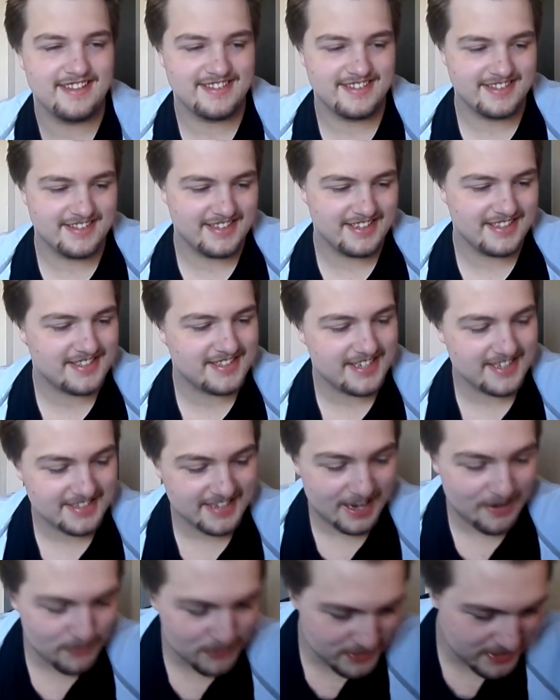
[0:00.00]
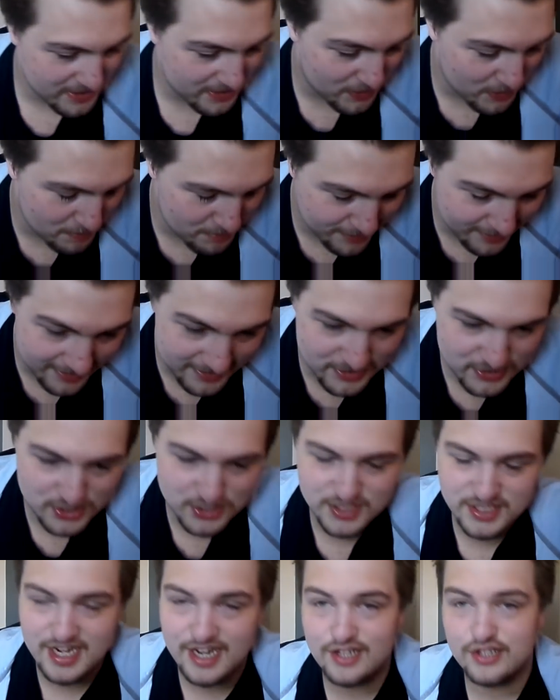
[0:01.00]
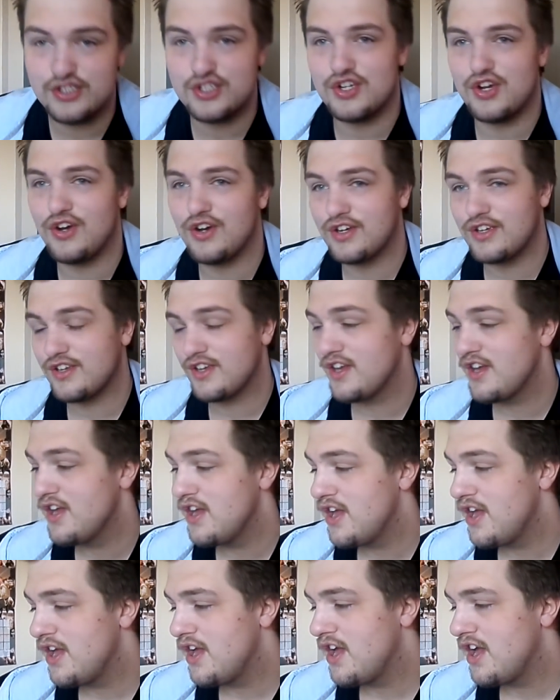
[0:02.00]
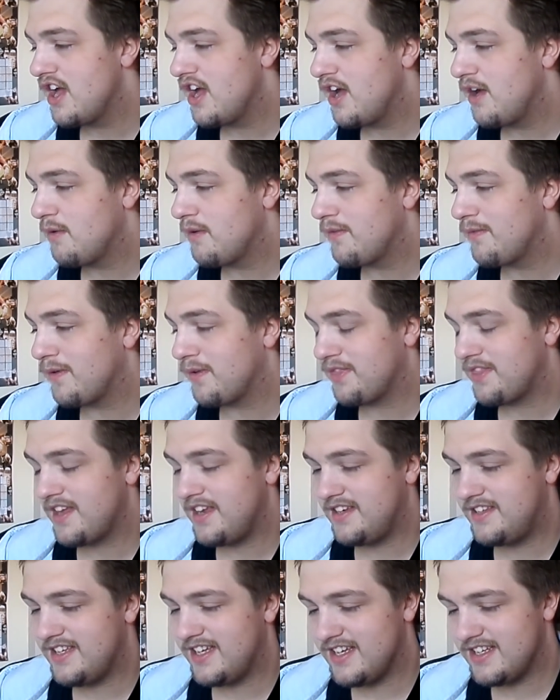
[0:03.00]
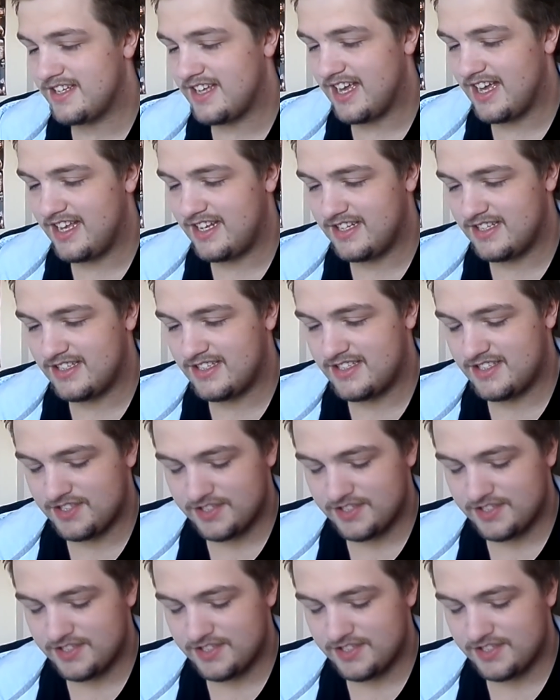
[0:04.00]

this I was in complete shell shock with what they did, and